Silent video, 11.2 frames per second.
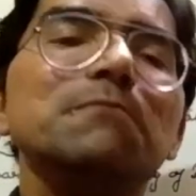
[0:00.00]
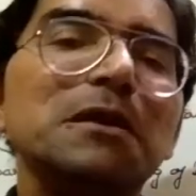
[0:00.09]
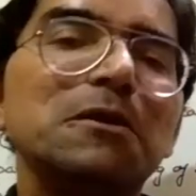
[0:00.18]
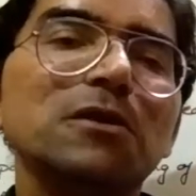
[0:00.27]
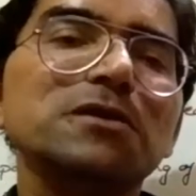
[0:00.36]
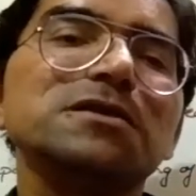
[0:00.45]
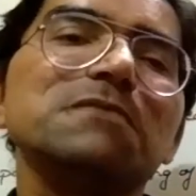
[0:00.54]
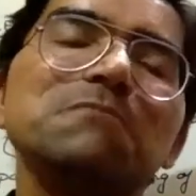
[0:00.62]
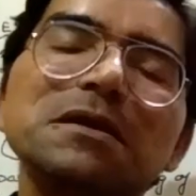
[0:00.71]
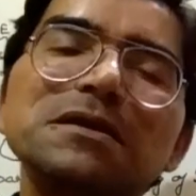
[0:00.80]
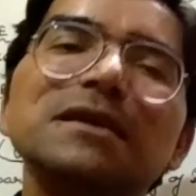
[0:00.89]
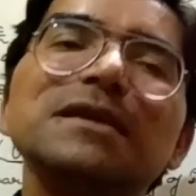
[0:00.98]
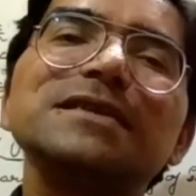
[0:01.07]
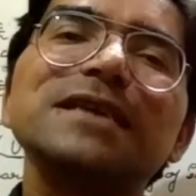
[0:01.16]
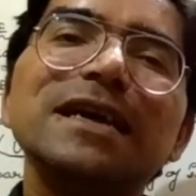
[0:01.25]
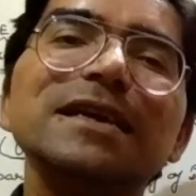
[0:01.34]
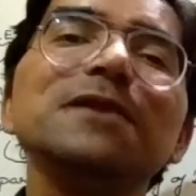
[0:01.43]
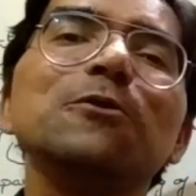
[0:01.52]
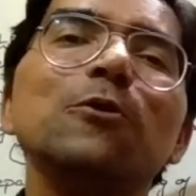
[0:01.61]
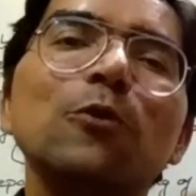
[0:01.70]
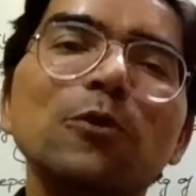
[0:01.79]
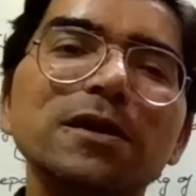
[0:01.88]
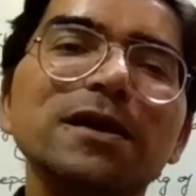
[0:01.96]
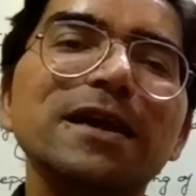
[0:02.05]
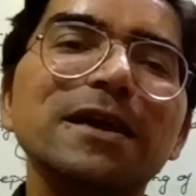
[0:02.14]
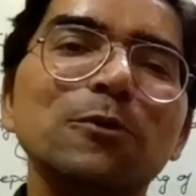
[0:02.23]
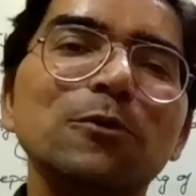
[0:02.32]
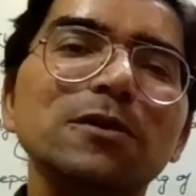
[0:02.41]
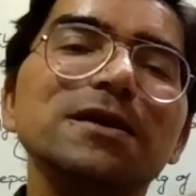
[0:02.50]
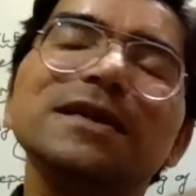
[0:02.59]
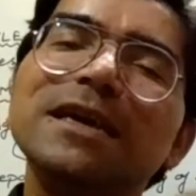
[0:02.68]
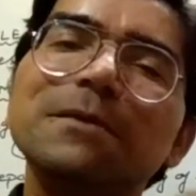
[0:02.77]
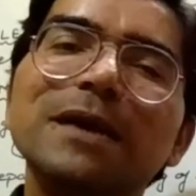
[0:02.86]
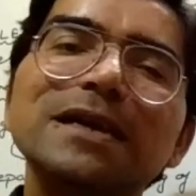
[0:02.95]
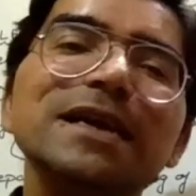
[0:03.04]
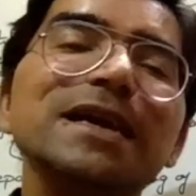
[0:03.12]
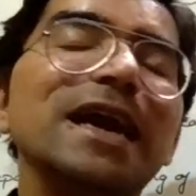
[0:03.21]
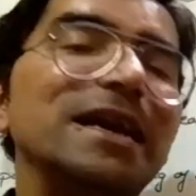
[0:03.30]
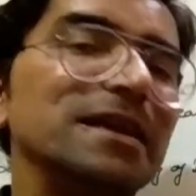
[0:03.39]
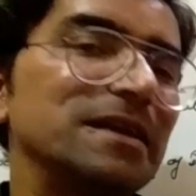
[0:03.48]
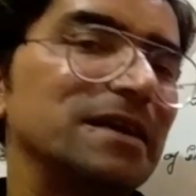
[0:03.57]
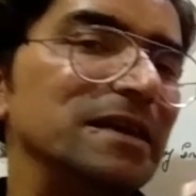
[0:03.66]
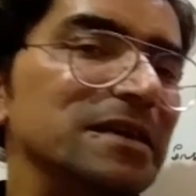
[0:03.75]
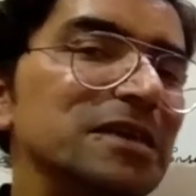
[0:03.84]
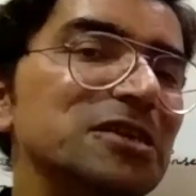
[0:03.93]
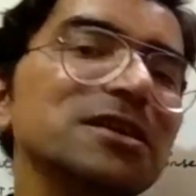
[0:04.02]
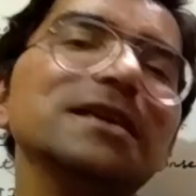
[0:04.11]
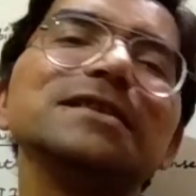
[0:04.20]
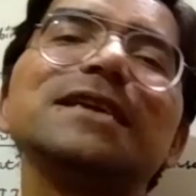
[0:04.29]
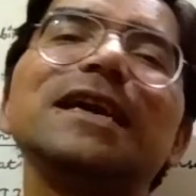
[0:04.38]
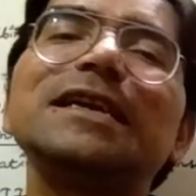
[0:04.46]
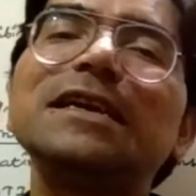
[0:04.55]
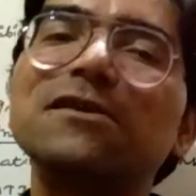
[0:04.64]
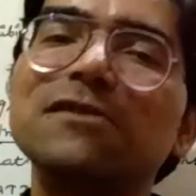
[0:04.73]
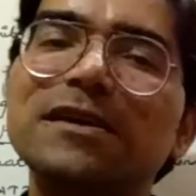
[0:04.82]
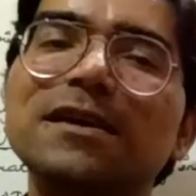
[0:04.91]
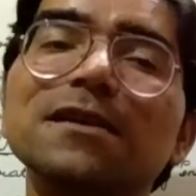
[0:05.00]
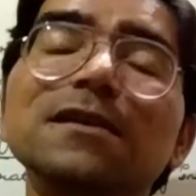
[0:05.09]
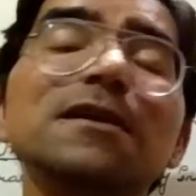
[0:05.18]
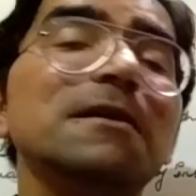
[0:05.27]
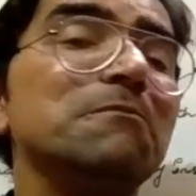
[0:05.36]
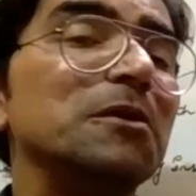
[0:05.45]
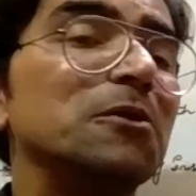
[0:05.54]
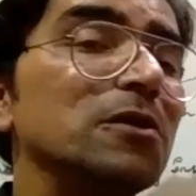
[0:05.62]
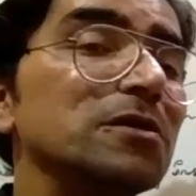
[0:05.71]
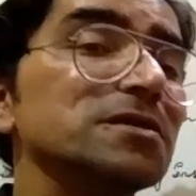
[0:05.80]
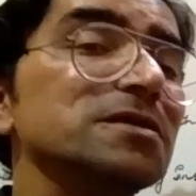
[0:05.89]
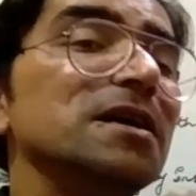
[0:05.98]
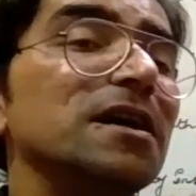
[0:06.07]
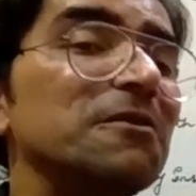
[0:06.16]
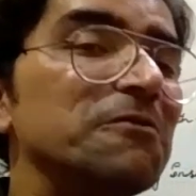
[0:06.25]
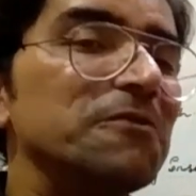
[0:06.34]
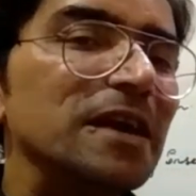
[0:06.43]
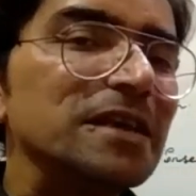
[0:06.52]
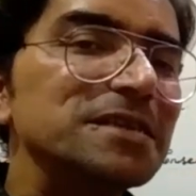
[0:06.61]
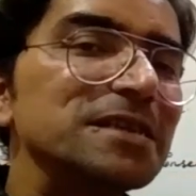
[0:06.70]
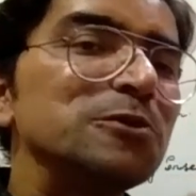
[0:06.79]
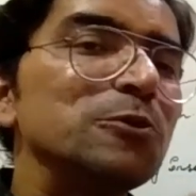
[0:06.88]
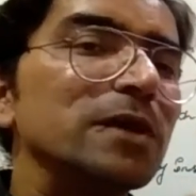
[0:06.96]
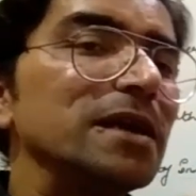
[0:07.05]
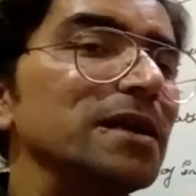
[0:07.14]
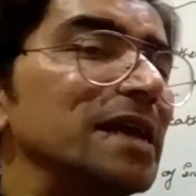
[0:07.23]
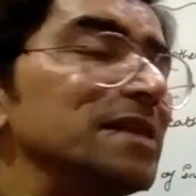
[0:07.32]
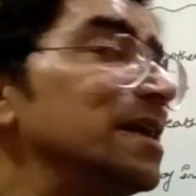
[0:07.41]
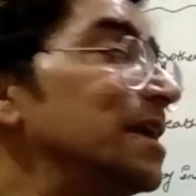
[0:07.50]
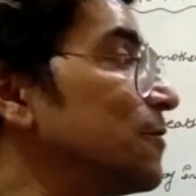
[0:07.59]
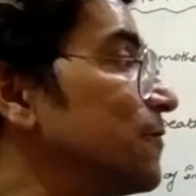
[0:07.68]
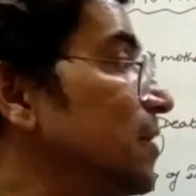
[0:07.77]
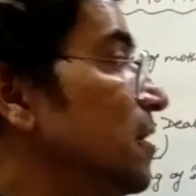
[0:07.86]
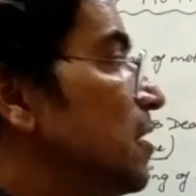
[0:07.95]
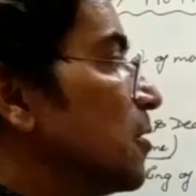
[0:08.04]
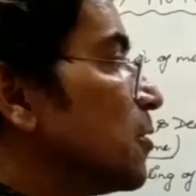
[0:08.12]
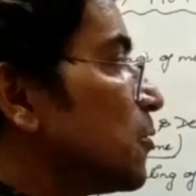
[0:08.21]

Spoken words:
because her mother is getting older and older day by day, and her condition is getting critical because her face is looking like that of a